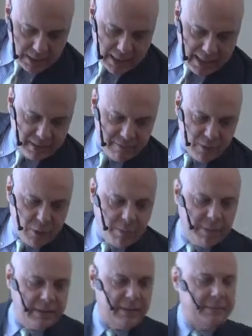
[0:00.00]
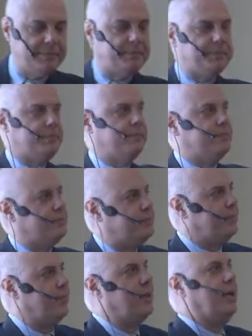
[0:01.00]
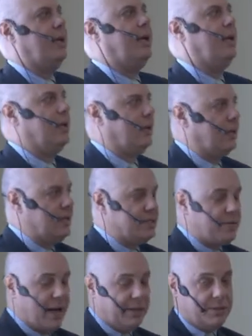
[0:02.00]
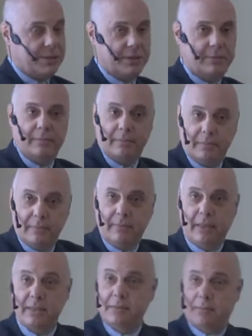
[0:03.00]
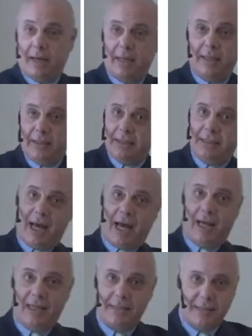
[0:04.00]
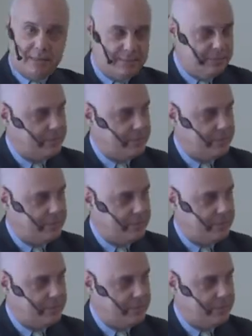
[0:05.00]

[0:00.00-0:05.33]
I developed a strategy. This is Alex,